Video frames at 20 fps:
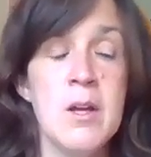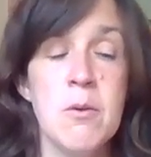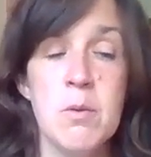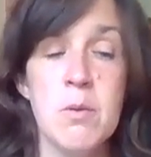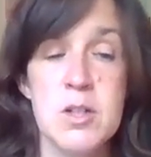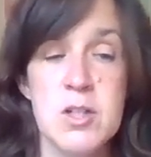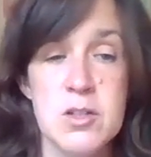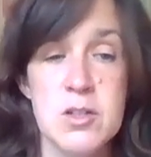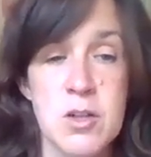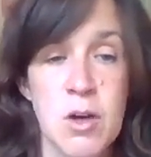
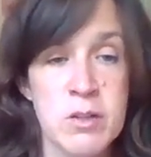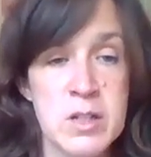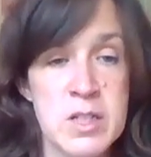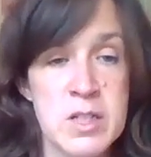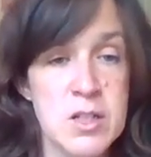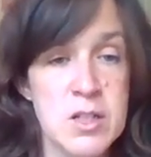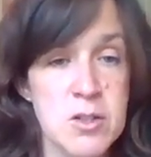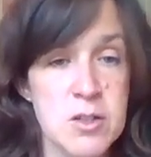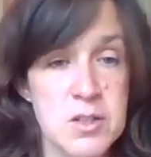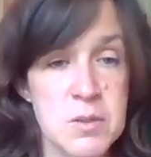which is called
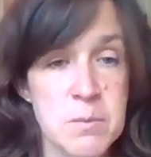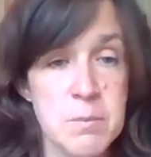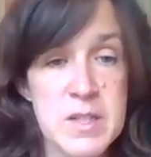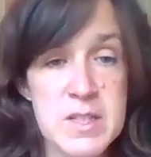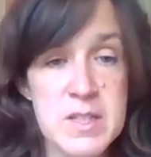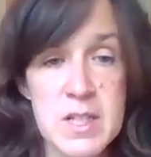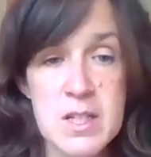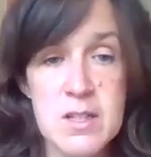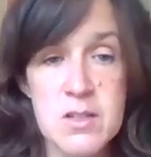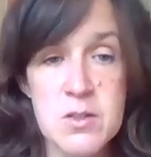Teachers in
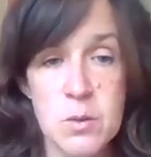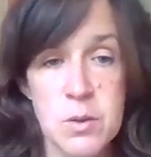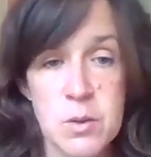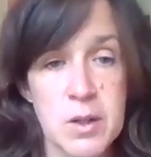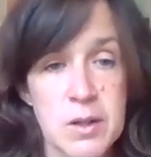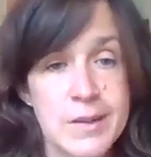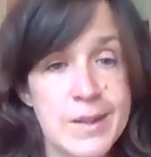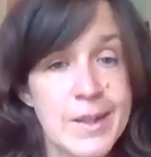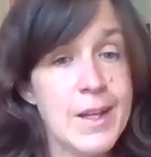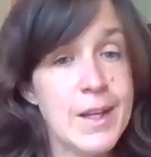Business, or
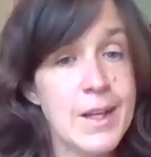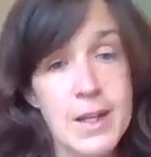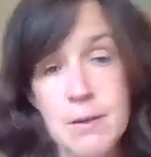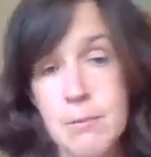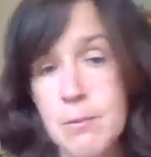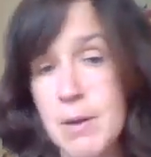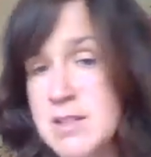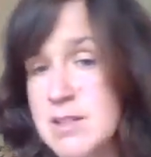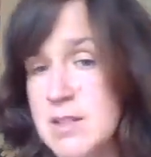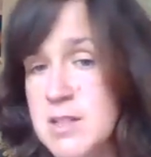LinkedIn
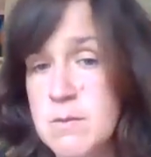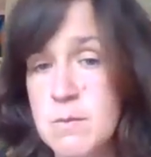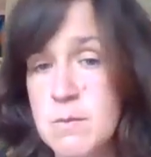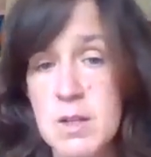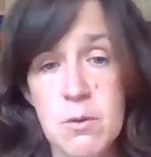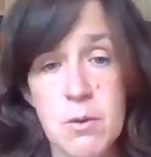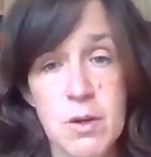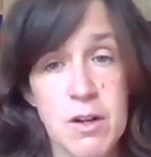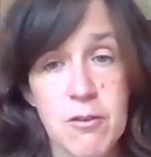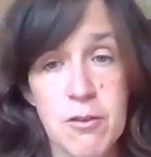message
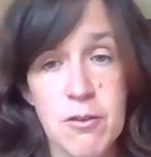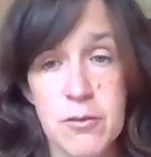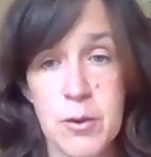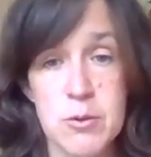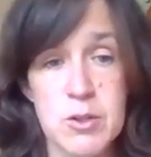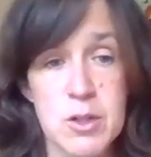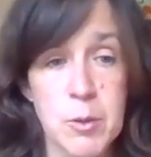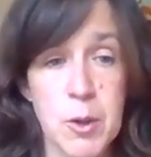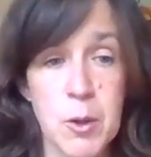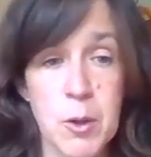me, whatever
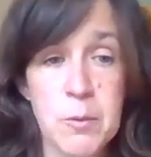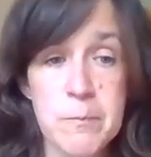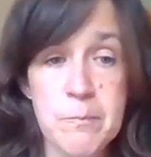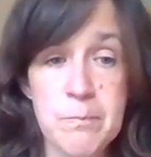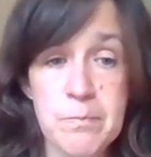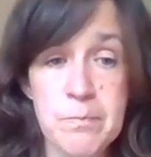floats your boat.